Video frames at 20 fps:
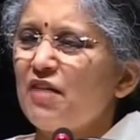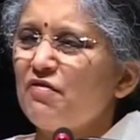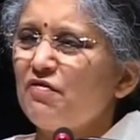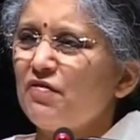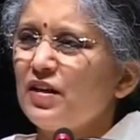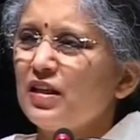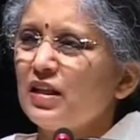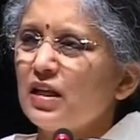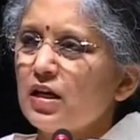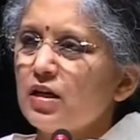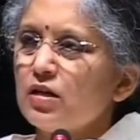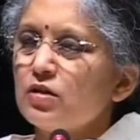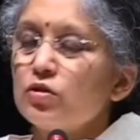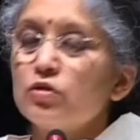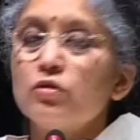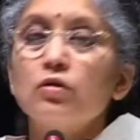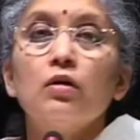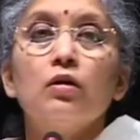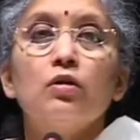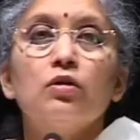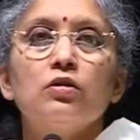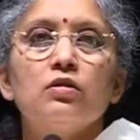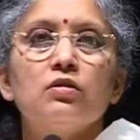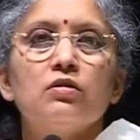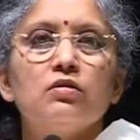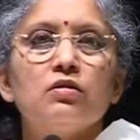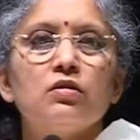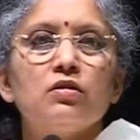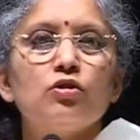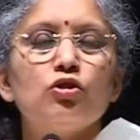Everything is new.
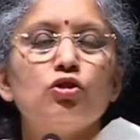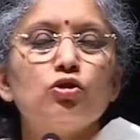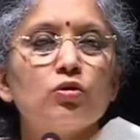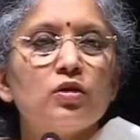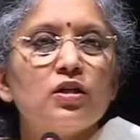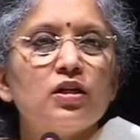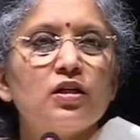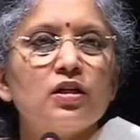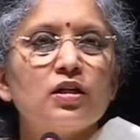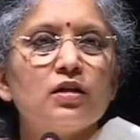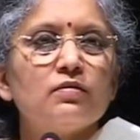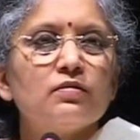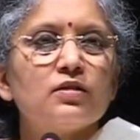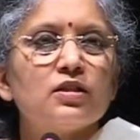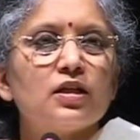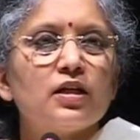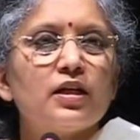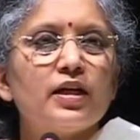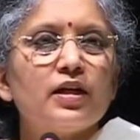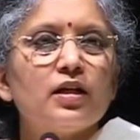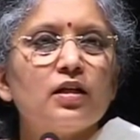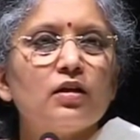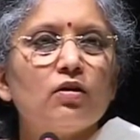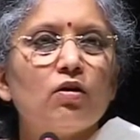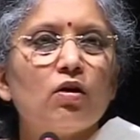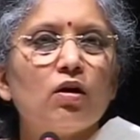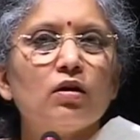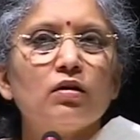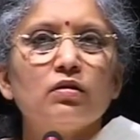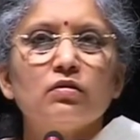Jewelry which a lady
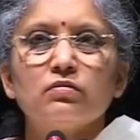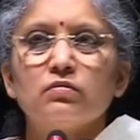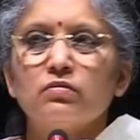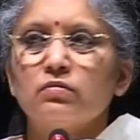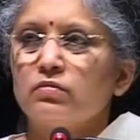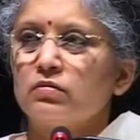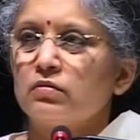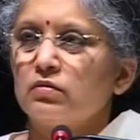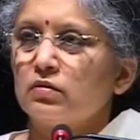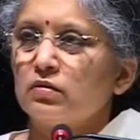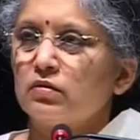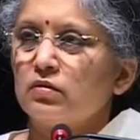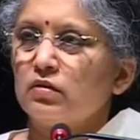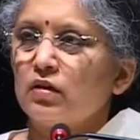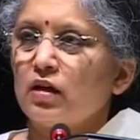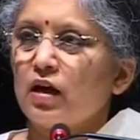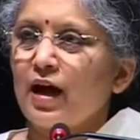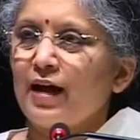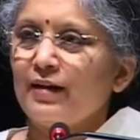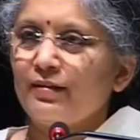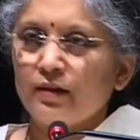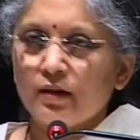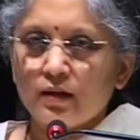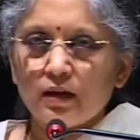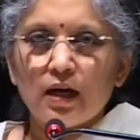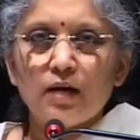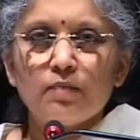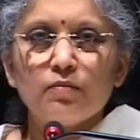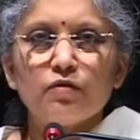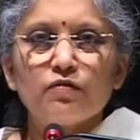got at the
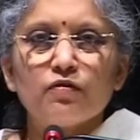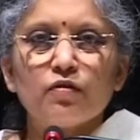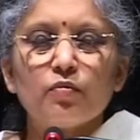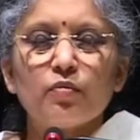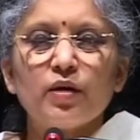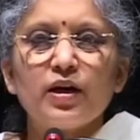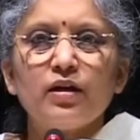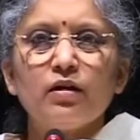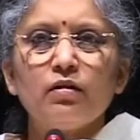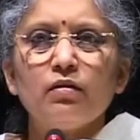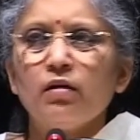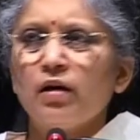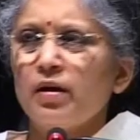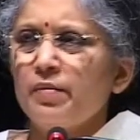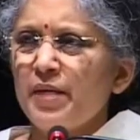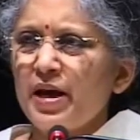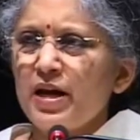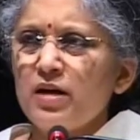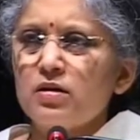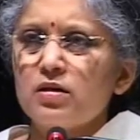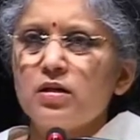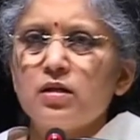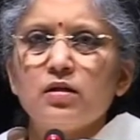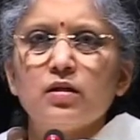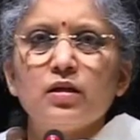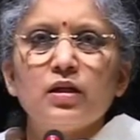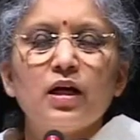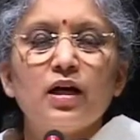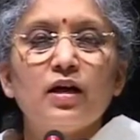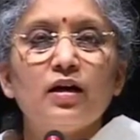time of her wedding remained
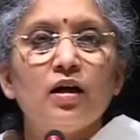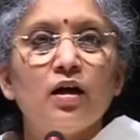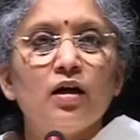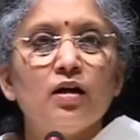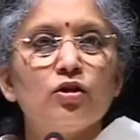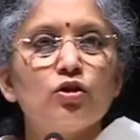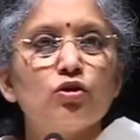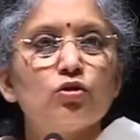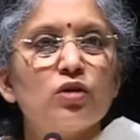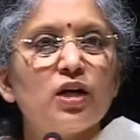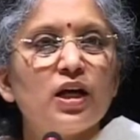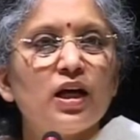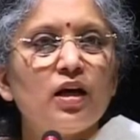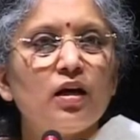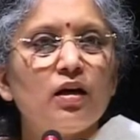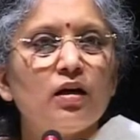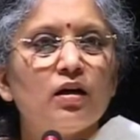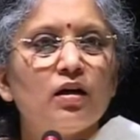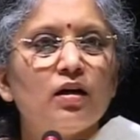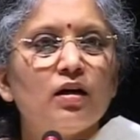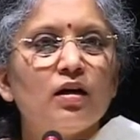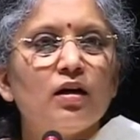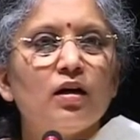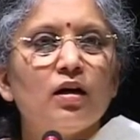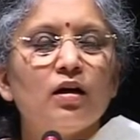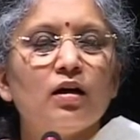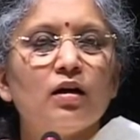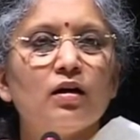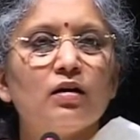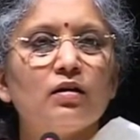till the end. Today,
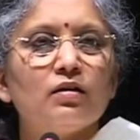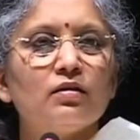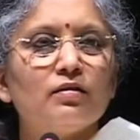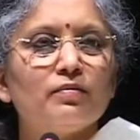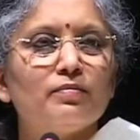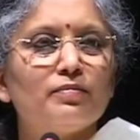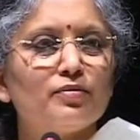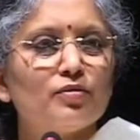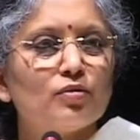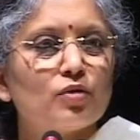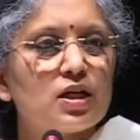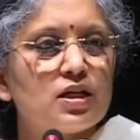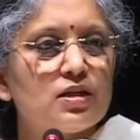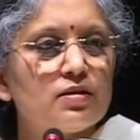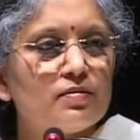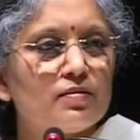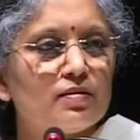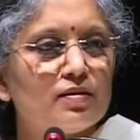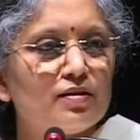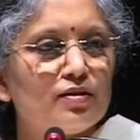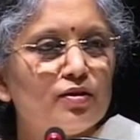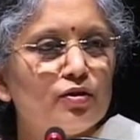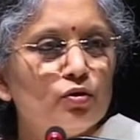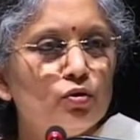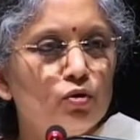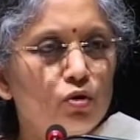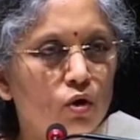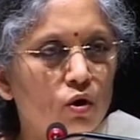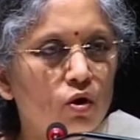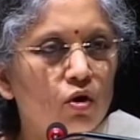you can,
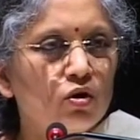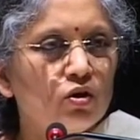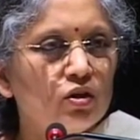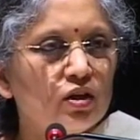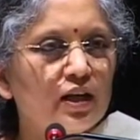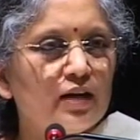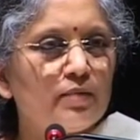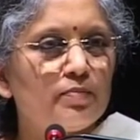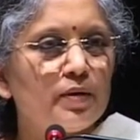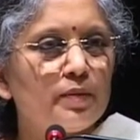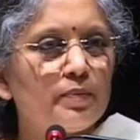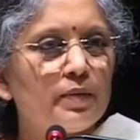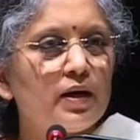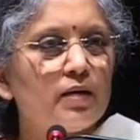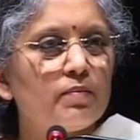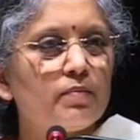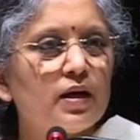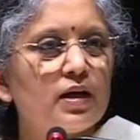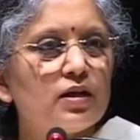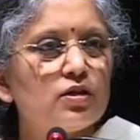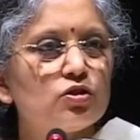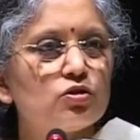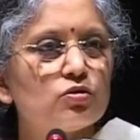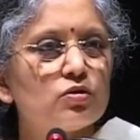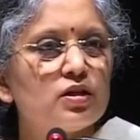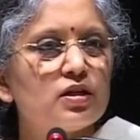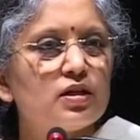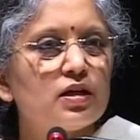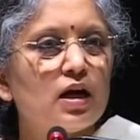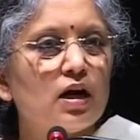you know that people are buying
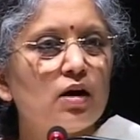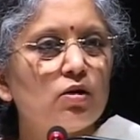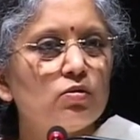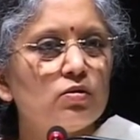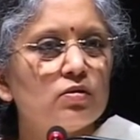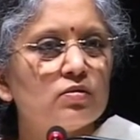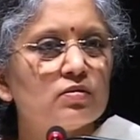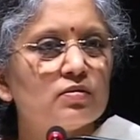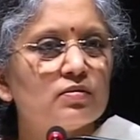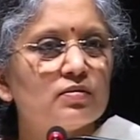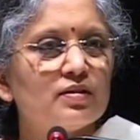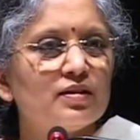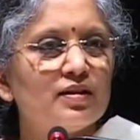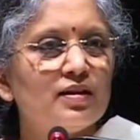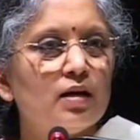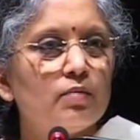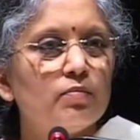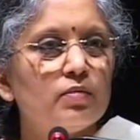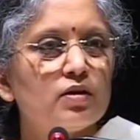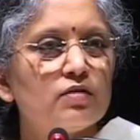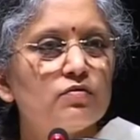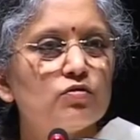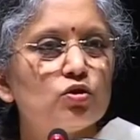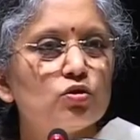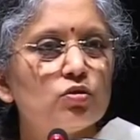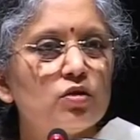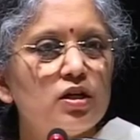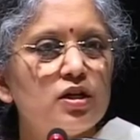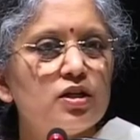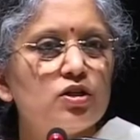jewelry. How? The number of
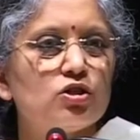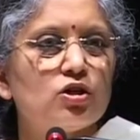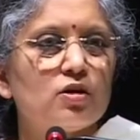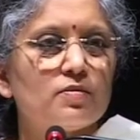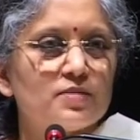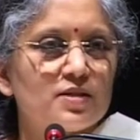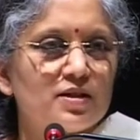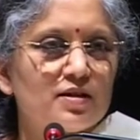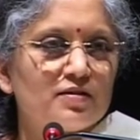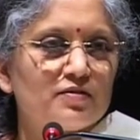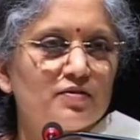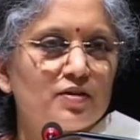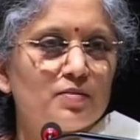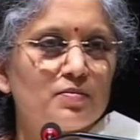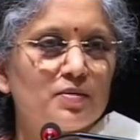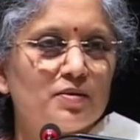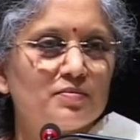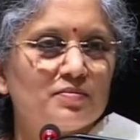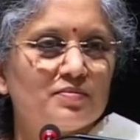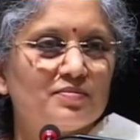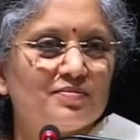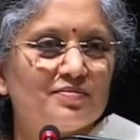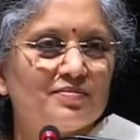jewelry shops that have come.